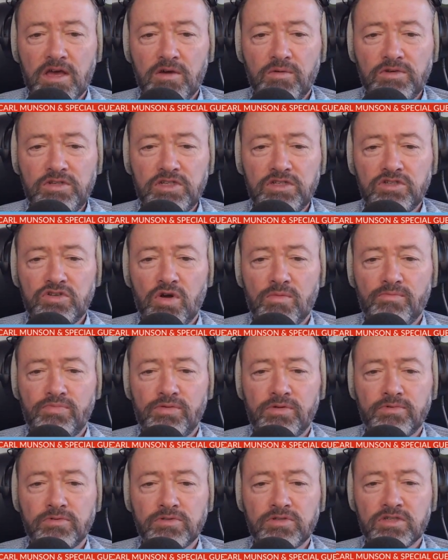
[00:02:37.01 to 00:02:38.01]
which is
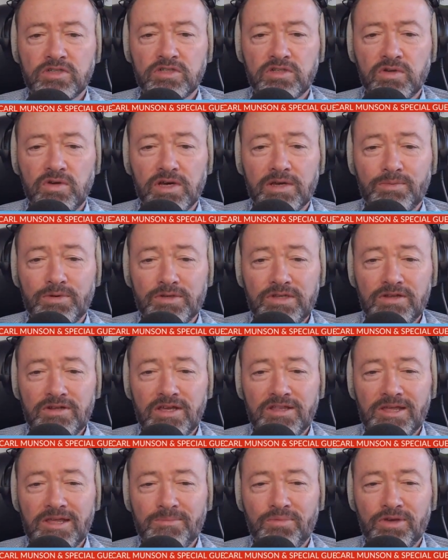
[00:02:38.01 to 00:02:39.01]
comparable to soy, but don't
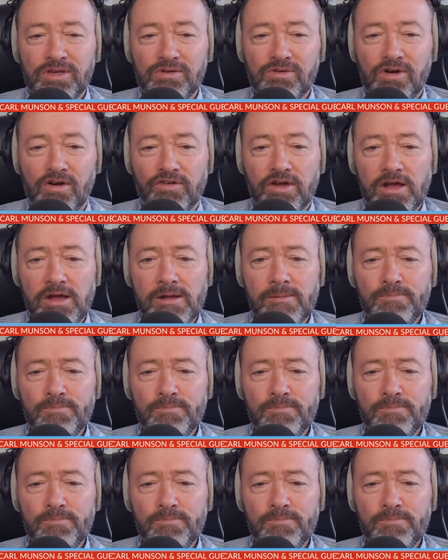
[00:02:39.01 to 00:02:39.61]
let that put you off.